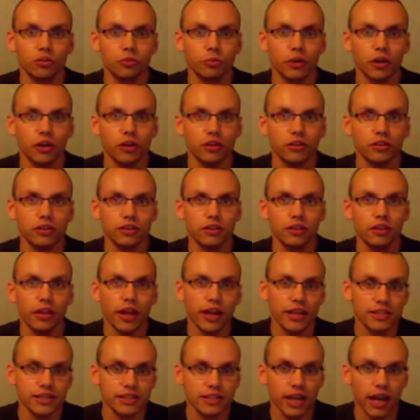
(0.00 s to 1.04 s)
You may need
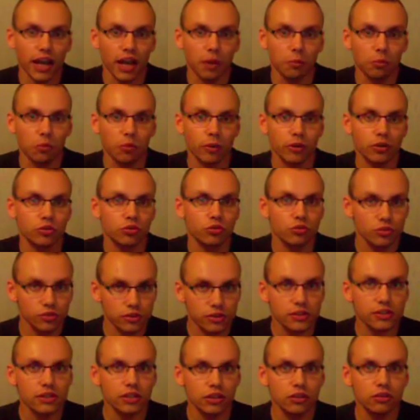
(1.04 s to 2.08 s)
less time, but you
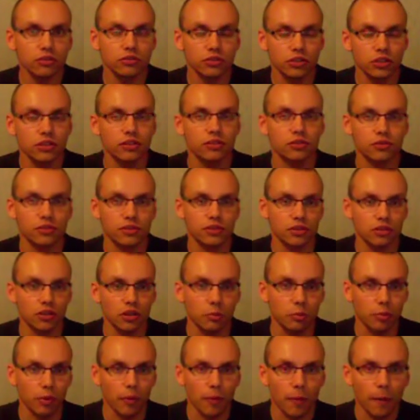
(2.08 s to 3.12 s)
still need to
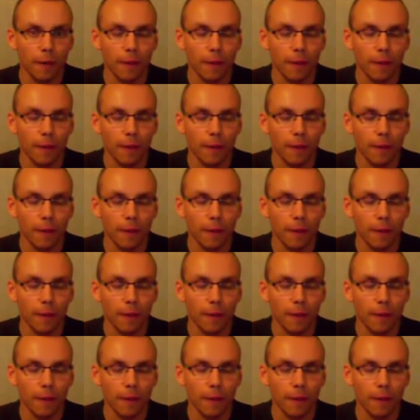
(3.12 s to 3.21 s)
sleep.